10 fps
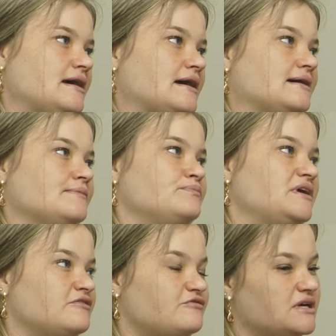
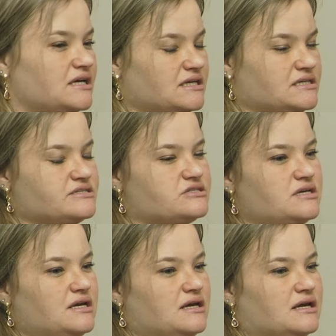if there is
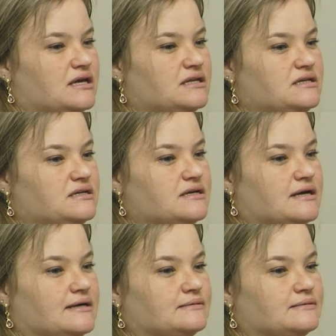any